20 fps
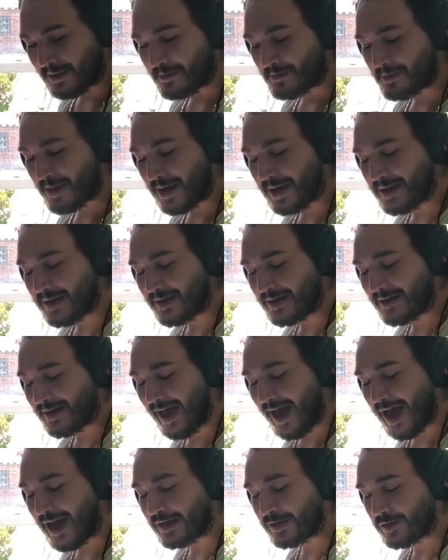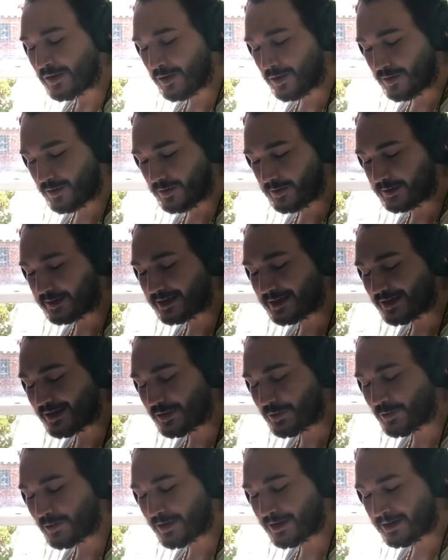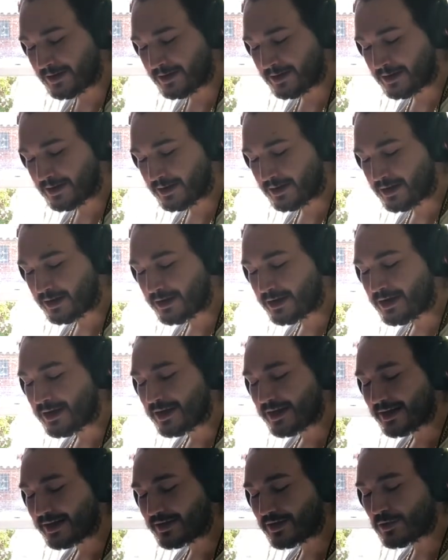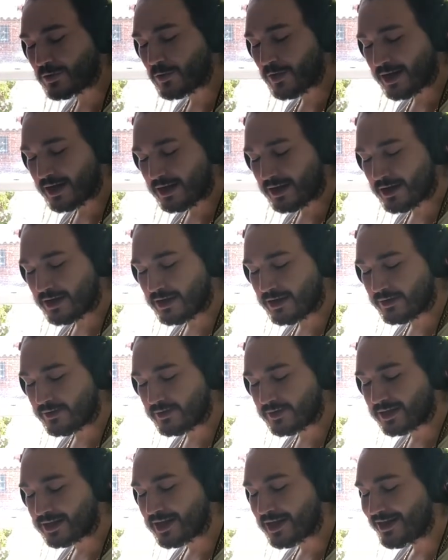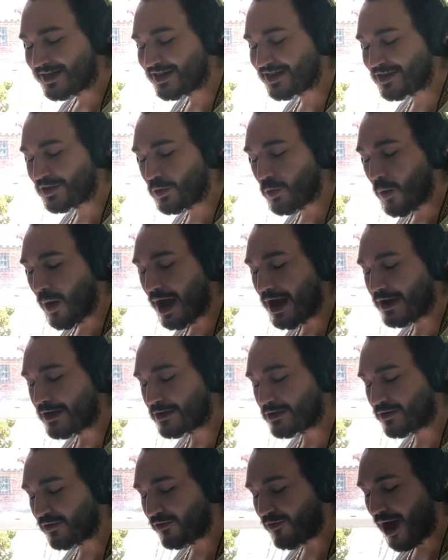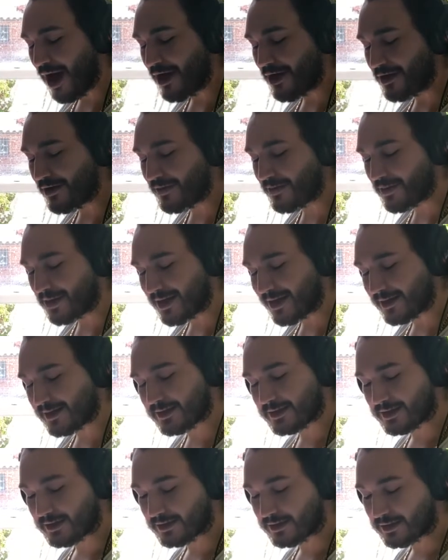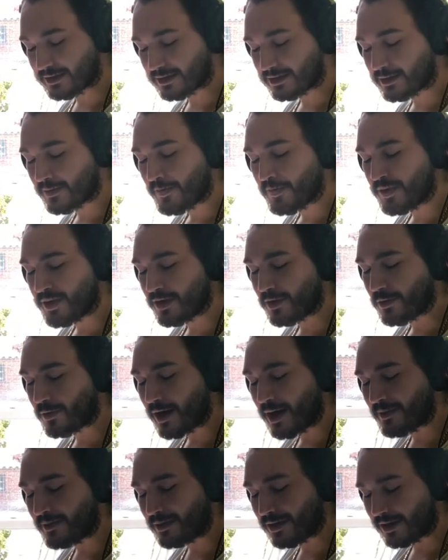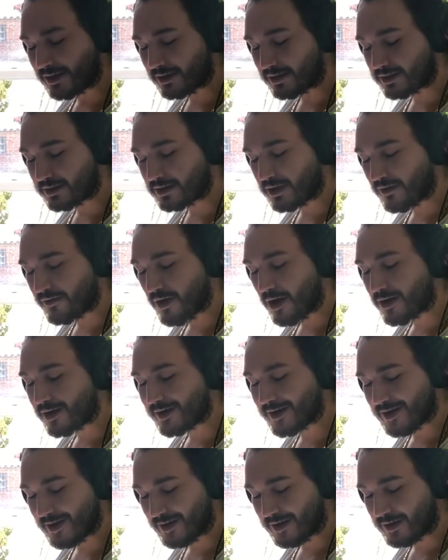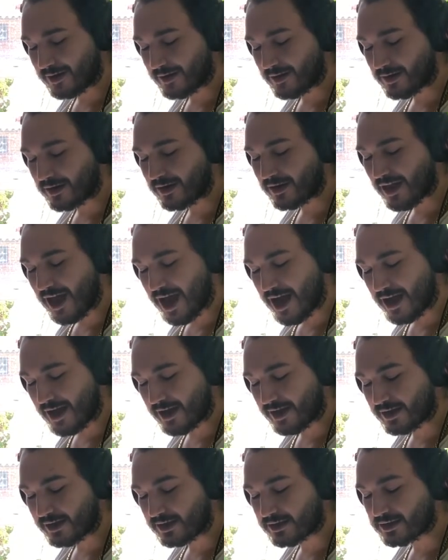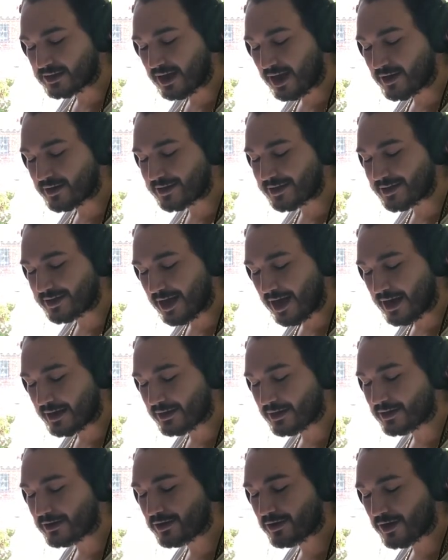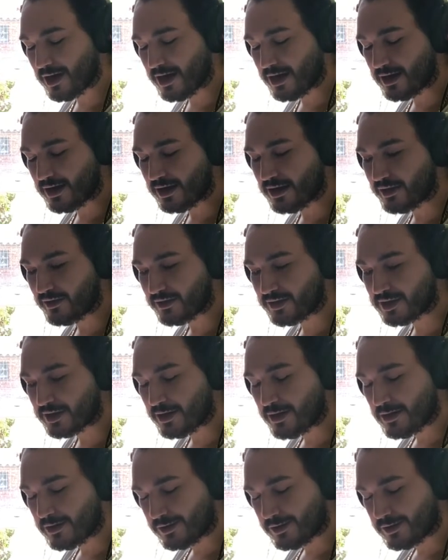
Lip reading: Pain echoes in the wind, in the waves, in the wildfire blazes. The remnants of our kin lies outside the graves.